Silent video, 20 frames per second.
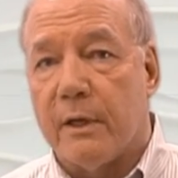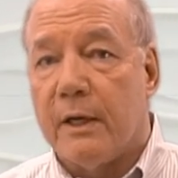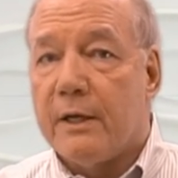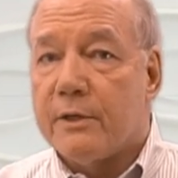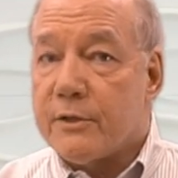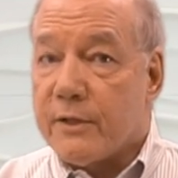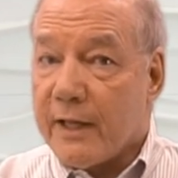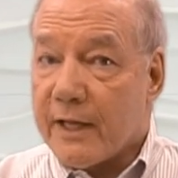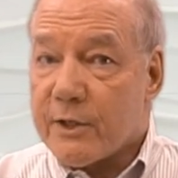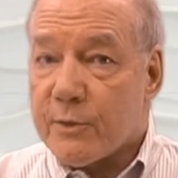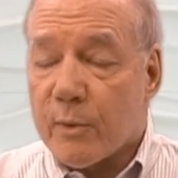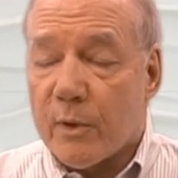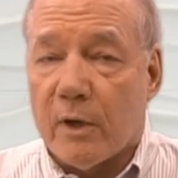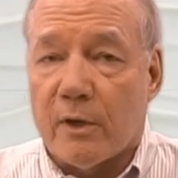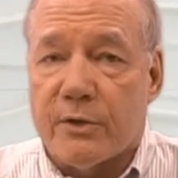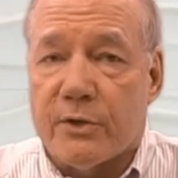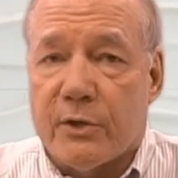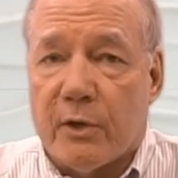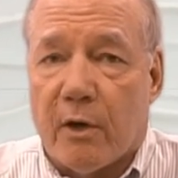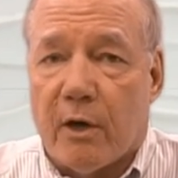So that's where I'll
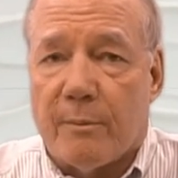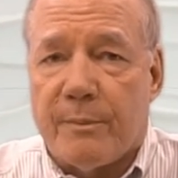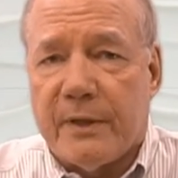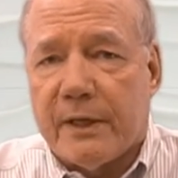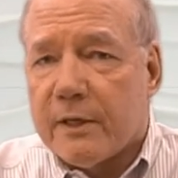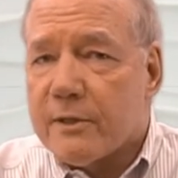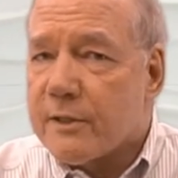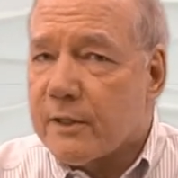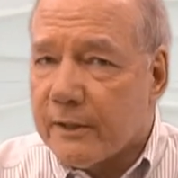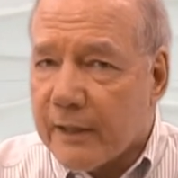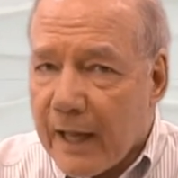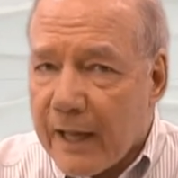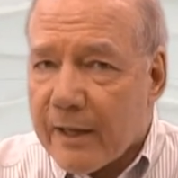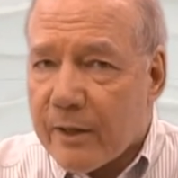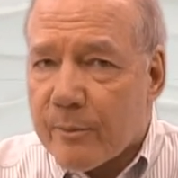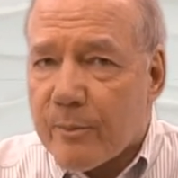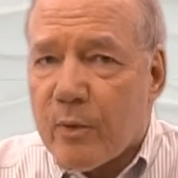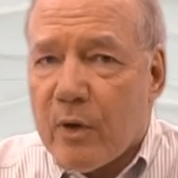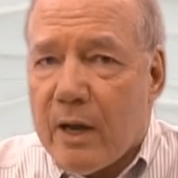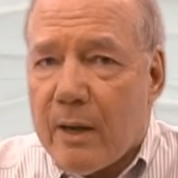start because a lot of the
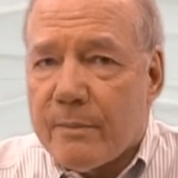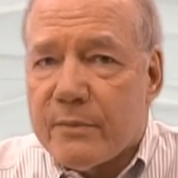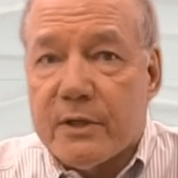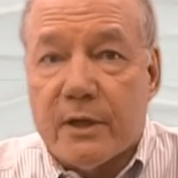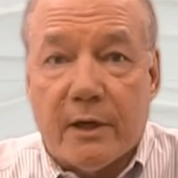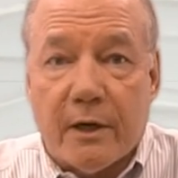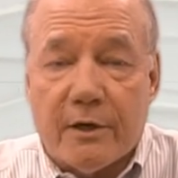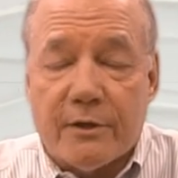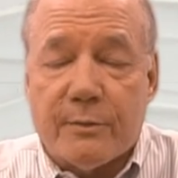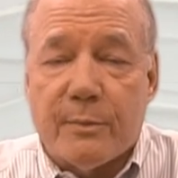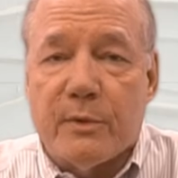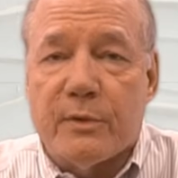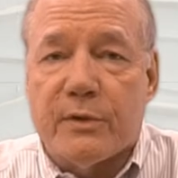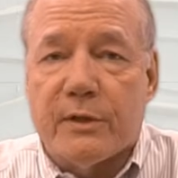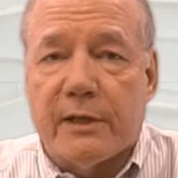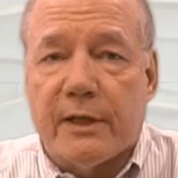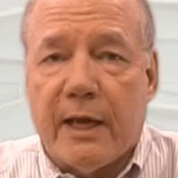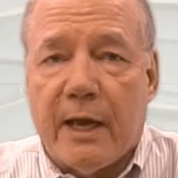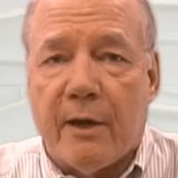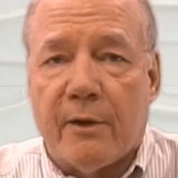problems that customers
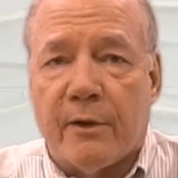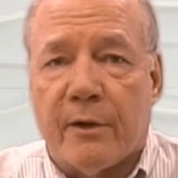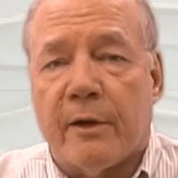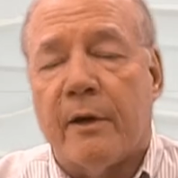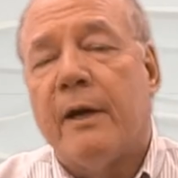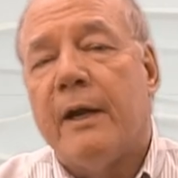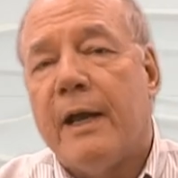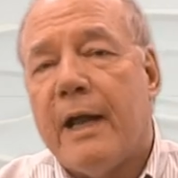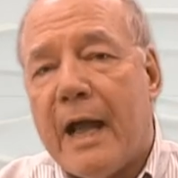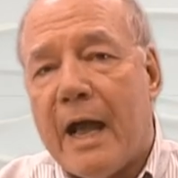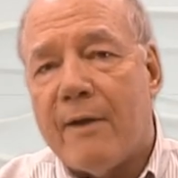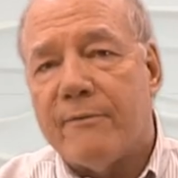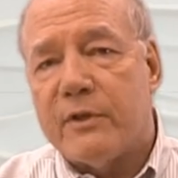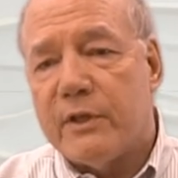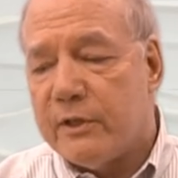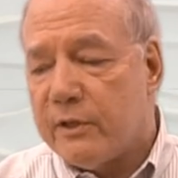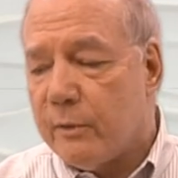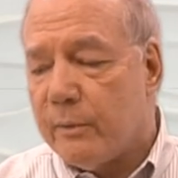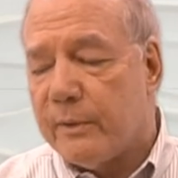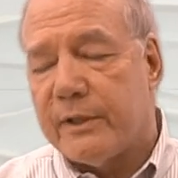encounter have to
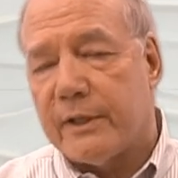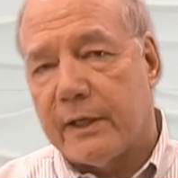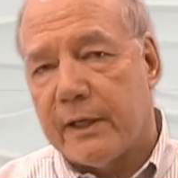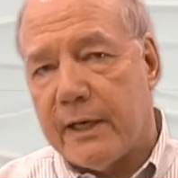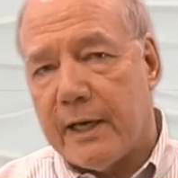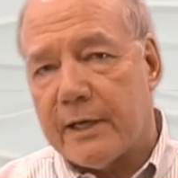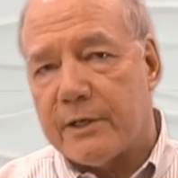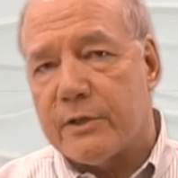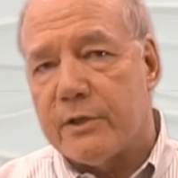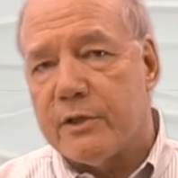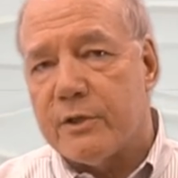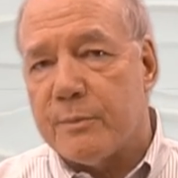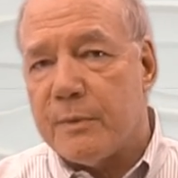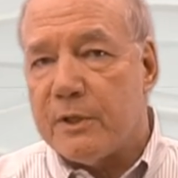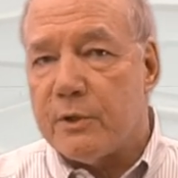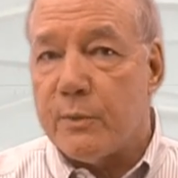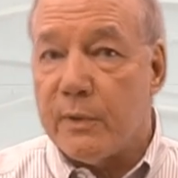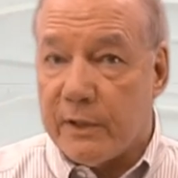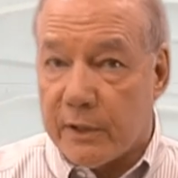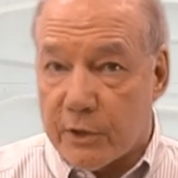do with the connections
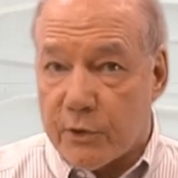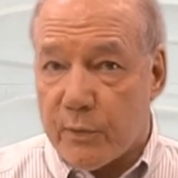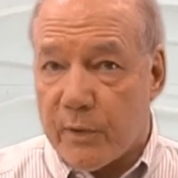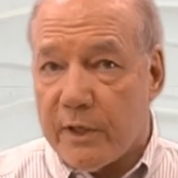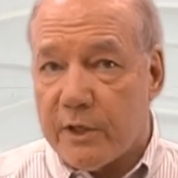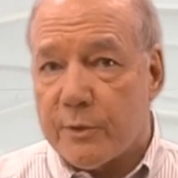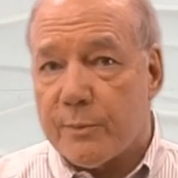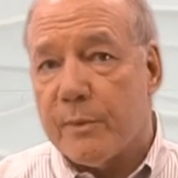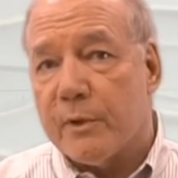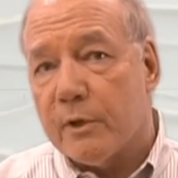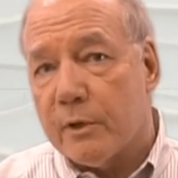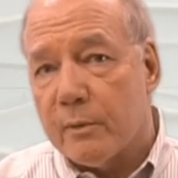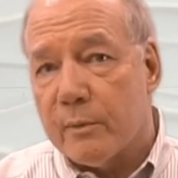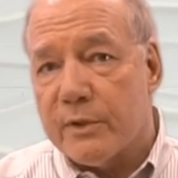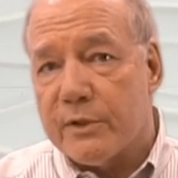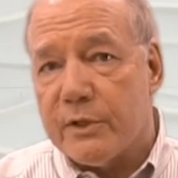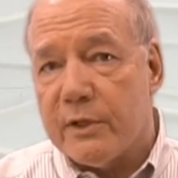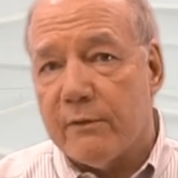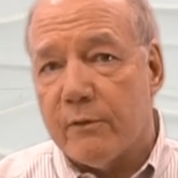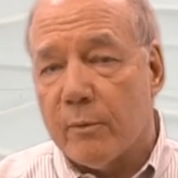between the transmitter and
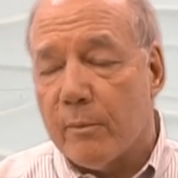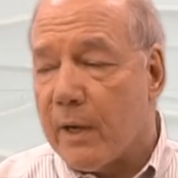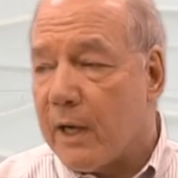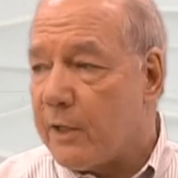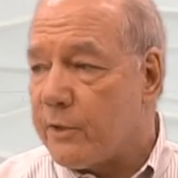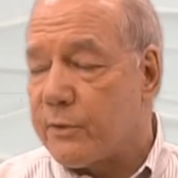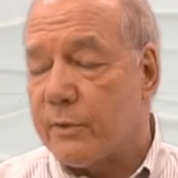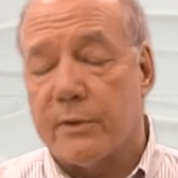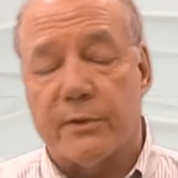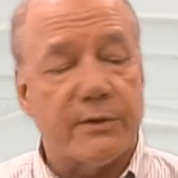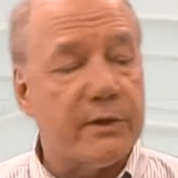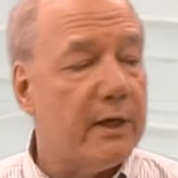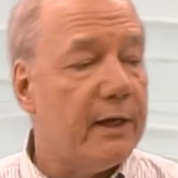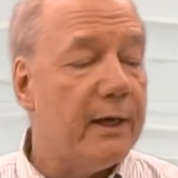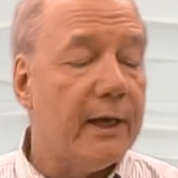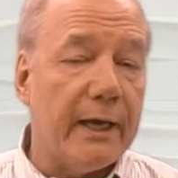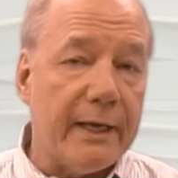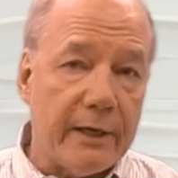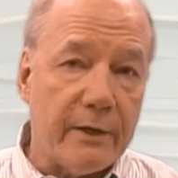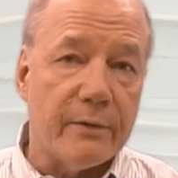receiver modules
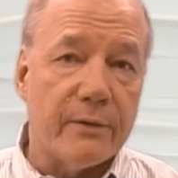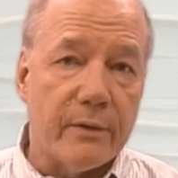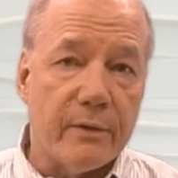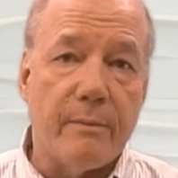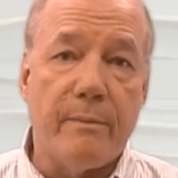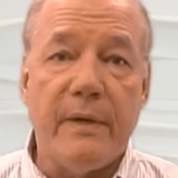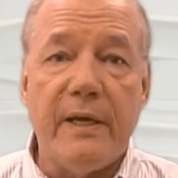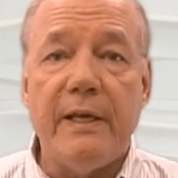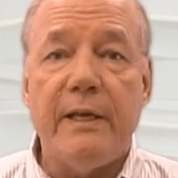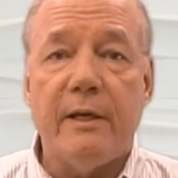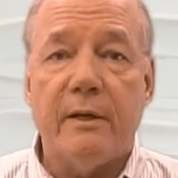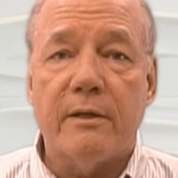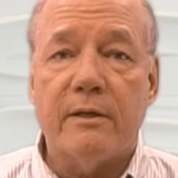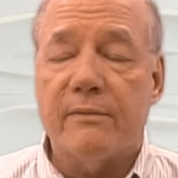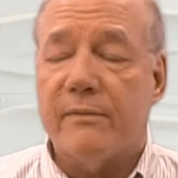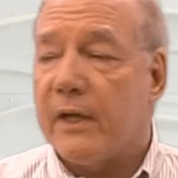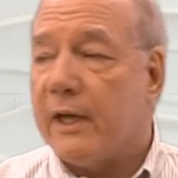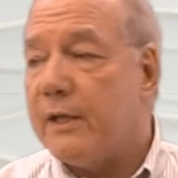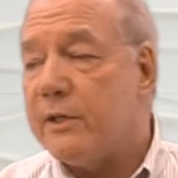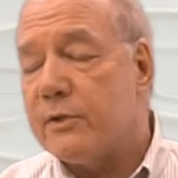and either the media
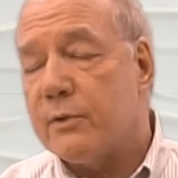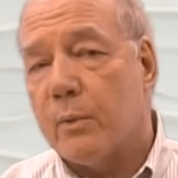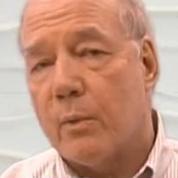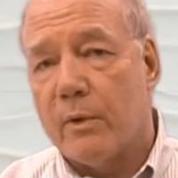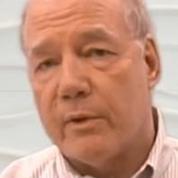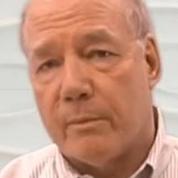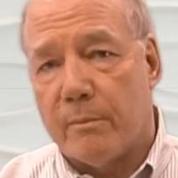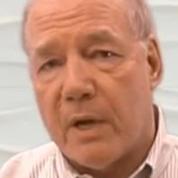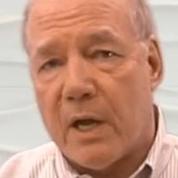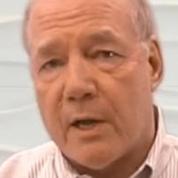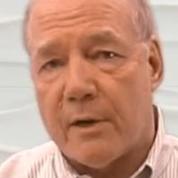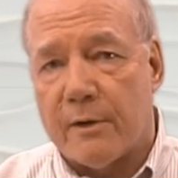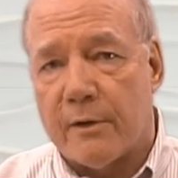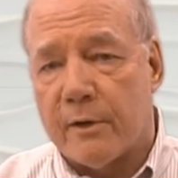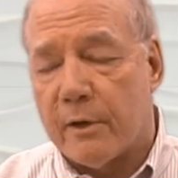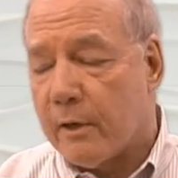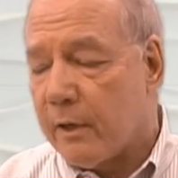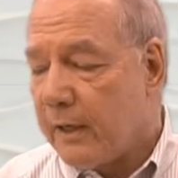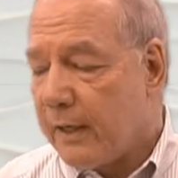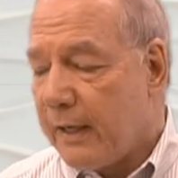device or the
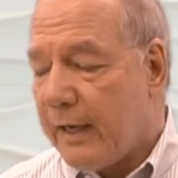monitor.